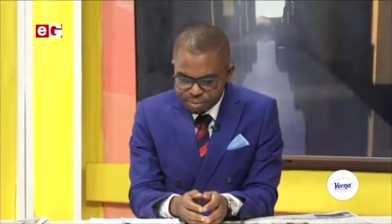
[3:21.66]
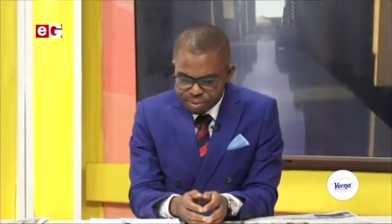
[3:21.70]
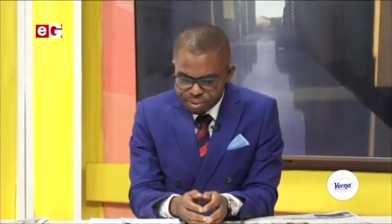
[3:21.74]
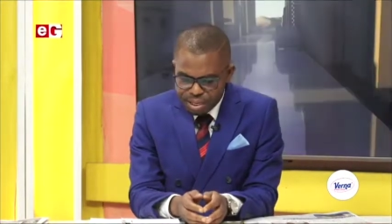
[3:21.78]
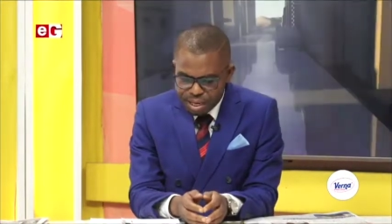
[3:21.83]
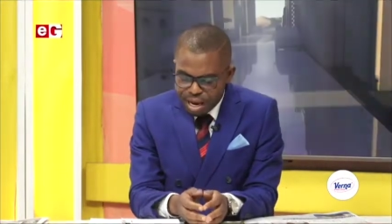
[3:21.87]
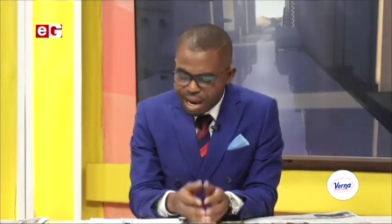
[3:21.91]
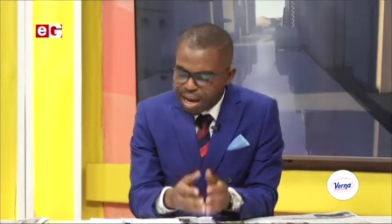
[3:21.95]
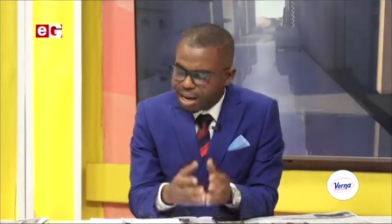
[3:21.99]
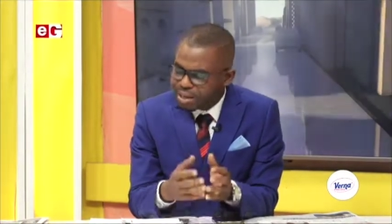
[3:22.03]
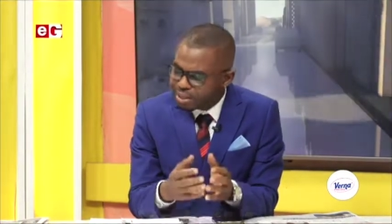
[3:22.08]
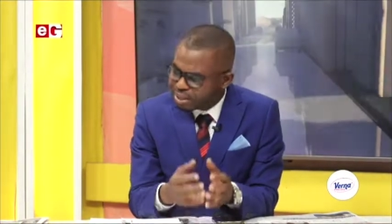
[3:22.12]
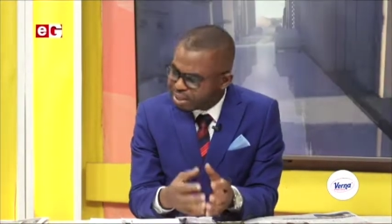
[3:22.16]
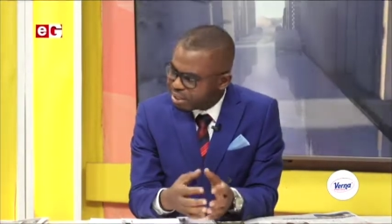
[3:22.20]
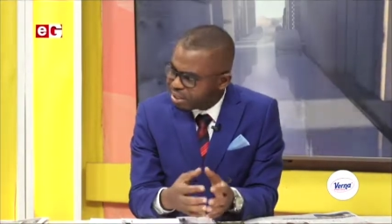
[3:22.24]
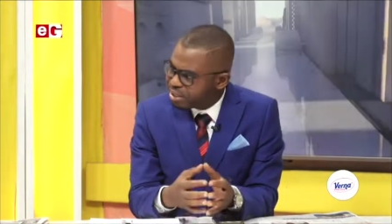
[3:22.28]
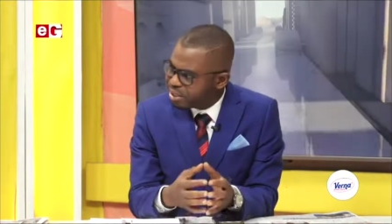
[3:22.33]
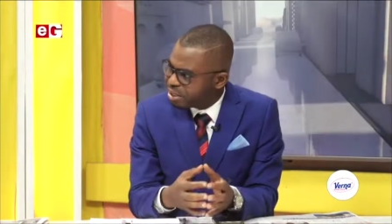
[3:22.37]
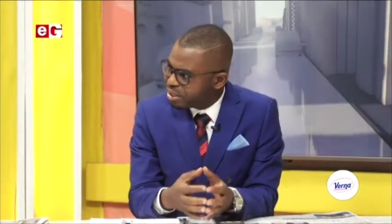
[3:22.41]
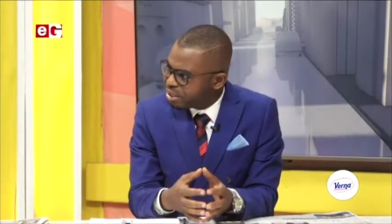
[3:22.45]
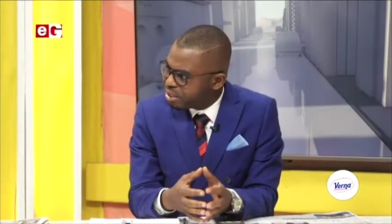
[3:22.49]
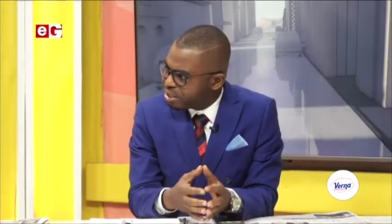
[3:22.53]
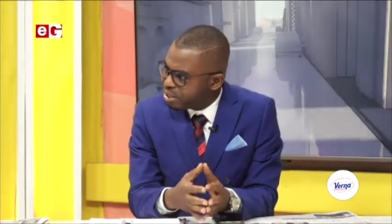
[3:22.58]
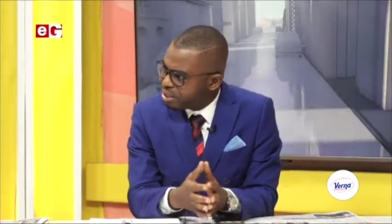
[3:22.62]
under
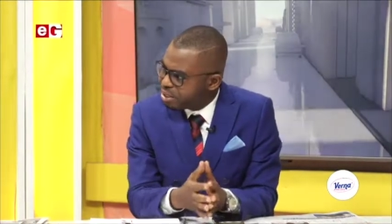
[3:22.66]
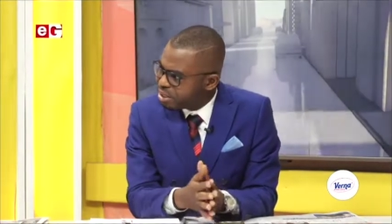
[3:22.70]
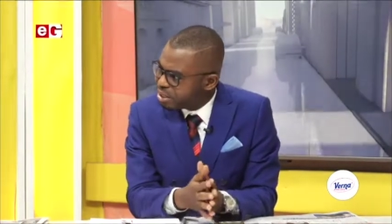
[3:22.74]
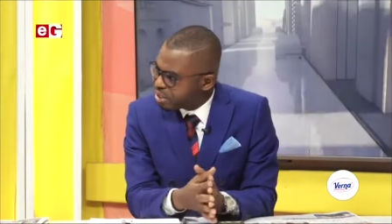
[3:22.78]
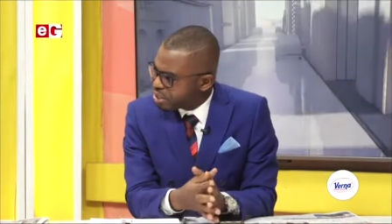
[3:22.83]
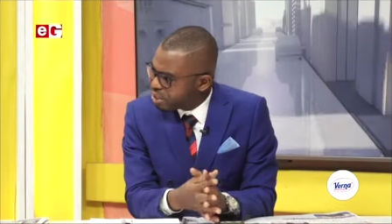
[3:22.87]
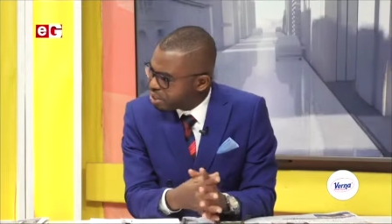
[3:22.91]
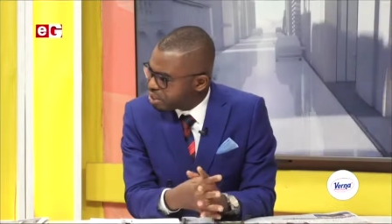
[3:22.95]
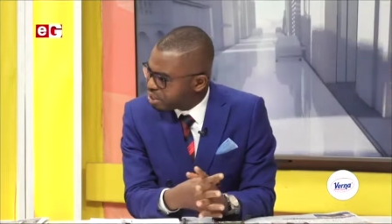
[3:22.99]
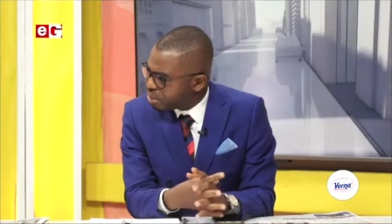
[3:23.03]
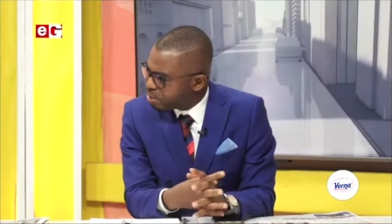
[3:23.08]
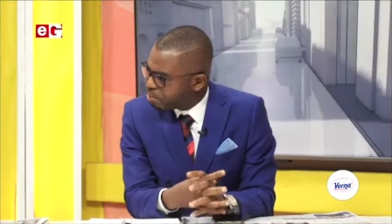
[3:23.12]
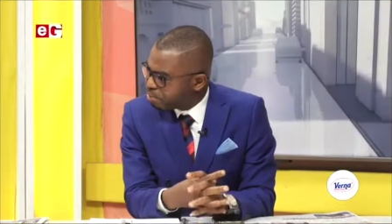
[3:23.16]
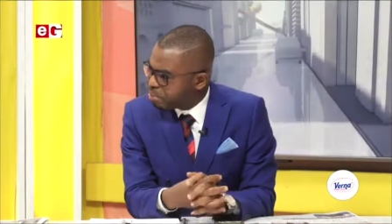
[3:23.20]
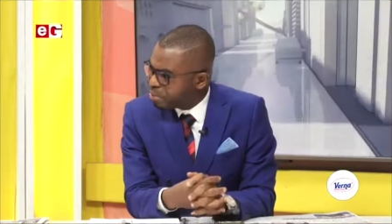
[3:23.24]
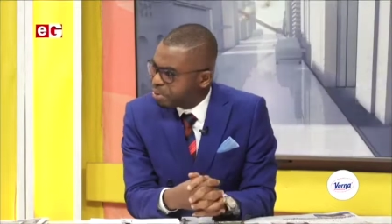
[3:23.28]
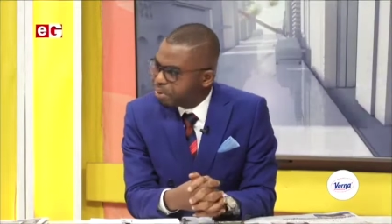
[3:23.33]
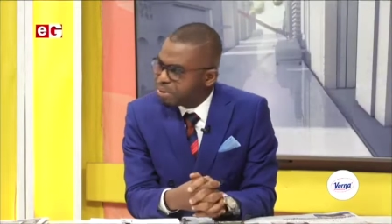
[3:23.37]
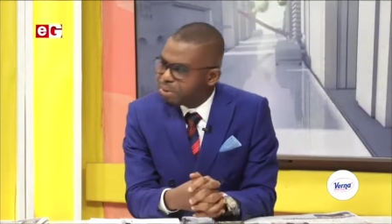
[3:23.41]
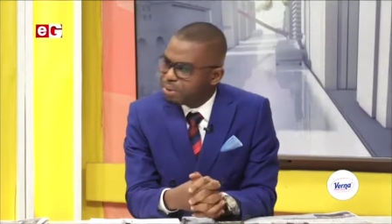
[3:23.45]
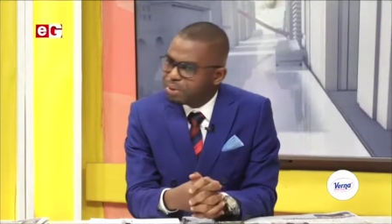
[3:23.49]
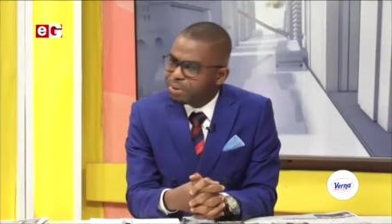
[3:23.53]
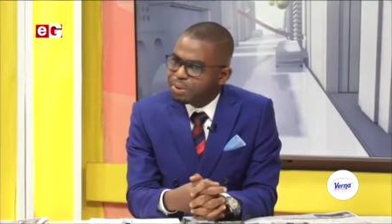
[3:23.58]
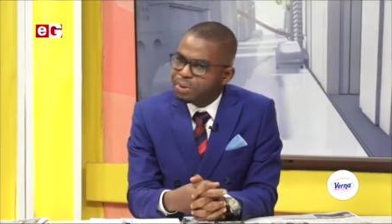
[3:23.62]
the leadership
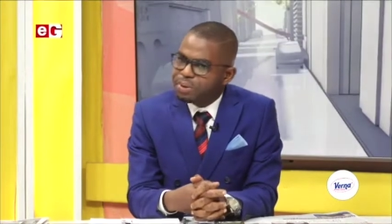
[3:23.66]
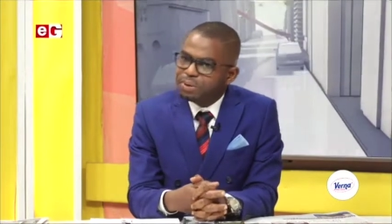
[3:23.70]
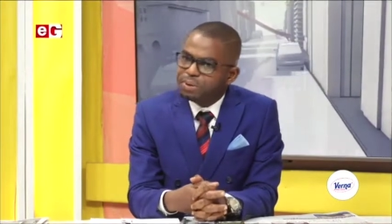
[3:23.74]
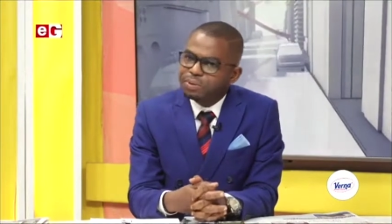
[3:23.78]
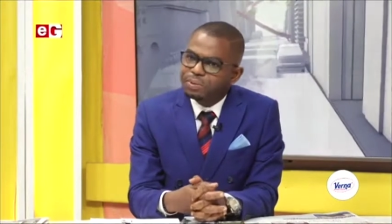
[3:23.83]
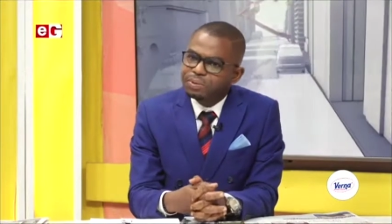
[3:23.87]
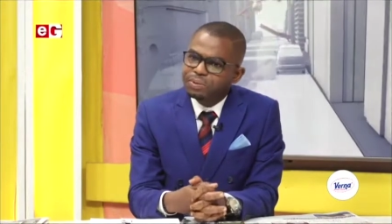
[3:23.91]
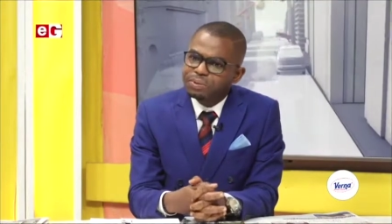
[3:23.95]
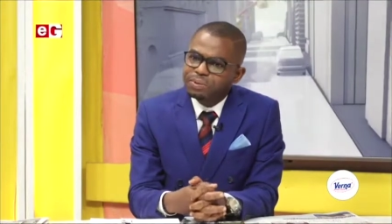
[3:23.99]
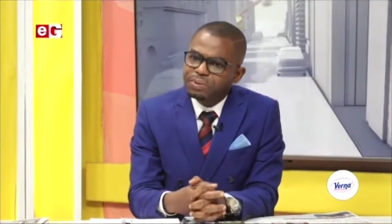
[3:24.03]
of